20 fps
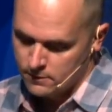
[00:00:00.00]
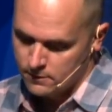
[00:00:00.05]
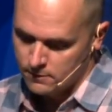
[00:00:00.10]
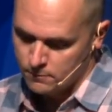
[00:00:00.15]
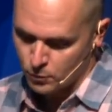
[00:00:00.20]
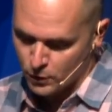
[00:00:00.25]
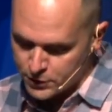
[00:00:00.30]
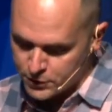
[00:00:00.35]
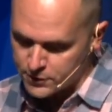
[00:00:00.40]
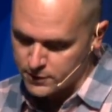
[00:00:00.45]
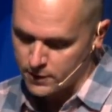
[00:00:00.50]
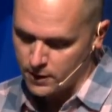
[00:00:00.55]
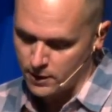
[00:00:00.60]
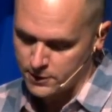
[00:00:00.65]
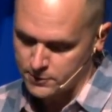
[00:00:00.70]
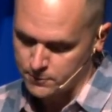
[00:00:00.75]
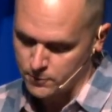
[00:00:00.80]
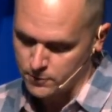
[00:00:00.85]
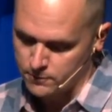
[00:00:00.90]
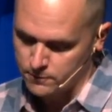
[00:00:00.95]
Preach the
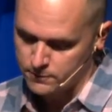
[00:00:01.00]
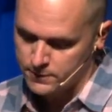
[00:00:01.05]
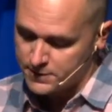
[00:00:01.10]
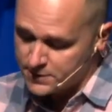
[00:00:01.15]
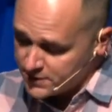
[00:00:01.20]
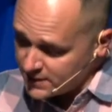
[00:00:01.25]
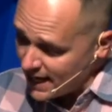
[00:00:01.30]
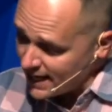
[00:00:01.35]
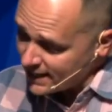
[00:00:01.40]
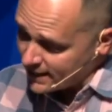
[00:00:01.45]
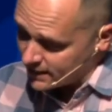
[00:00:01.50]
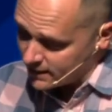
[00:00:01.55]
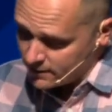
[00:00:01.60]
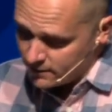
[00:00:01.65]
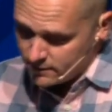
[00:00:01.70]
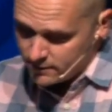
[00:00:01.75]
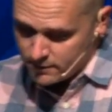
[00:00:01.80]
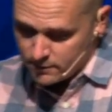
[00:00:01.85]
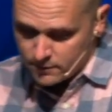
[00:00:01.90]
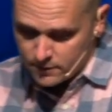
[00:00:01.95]
gospel. The second
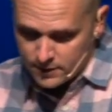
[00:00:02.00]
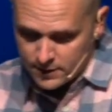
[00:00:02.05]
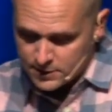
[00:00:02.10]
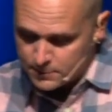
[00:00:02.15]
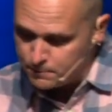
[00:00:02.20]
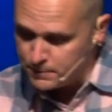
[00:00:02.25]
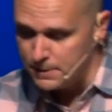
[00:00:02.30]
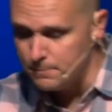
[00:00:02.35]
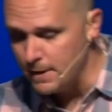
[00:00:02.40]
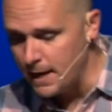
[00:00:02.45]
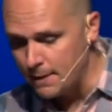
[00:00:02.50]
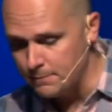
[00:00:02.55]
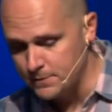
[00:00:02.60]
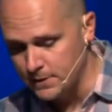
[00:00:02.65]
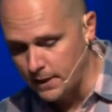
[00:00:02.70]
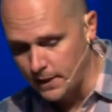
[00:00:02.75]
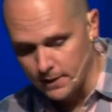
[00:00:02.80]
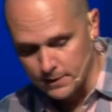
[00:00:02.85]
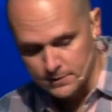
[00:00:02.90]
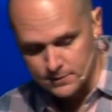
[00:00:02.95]
is be
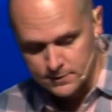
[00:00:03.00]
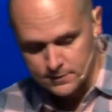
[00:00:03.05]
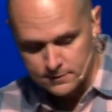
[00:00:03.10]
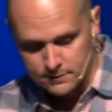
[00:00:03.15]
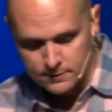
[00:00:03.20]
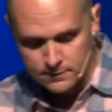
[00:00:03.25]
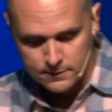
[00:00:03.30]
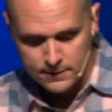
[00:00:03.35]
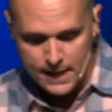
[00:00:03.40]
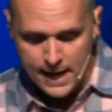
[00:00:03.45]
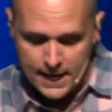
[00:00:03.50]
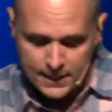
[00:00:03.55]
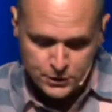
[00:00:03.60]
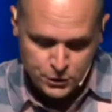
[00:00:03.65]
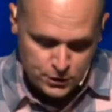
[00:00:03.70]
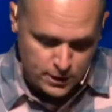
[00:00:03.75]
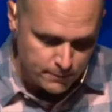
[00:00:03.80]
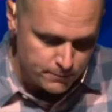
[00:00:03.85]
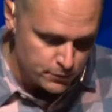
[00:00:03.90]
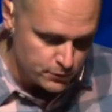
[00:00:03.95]
baptized. Acts
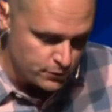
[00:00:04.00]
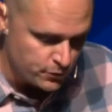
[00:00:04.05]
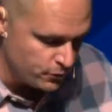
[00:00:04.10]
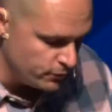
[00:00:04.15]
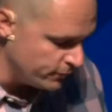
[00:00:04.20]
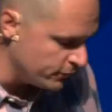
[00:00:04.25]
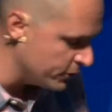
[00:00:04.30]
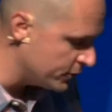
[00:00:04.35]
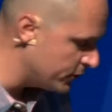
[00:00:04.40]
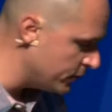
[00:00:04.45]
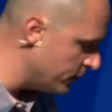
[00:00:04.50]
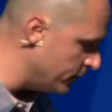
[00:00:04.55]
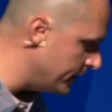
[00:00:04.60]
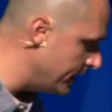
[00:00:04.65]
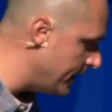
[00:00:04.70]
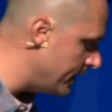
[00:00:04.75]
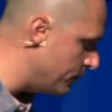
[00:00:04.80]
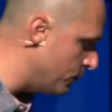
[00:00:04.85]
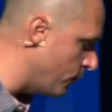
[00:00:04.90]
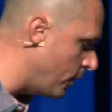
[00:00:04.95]
chapter 2, verse
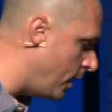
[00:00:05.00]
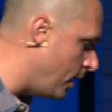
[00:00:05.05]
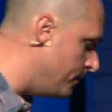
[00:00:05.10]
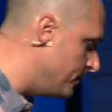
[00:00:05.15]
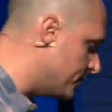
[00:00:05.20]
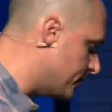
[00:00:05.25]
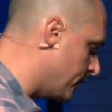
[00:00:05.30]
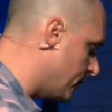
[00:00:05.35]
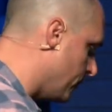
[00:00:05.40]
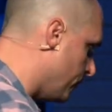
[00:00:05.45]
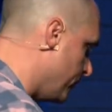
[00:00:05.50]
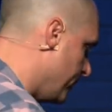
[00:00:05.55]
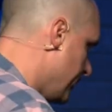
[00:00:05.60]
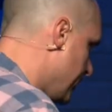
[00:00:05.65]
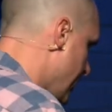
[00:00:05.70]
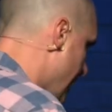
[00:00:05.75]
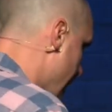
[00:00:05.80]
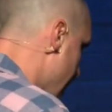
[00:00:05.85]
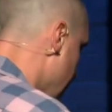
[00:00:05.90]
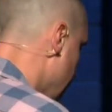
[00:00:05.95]
38. Rob is going to read
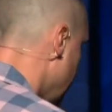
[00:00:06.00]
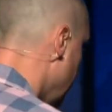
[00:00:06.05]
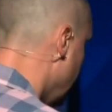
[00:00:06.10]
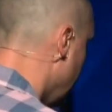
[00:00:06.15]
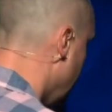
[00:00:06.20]
that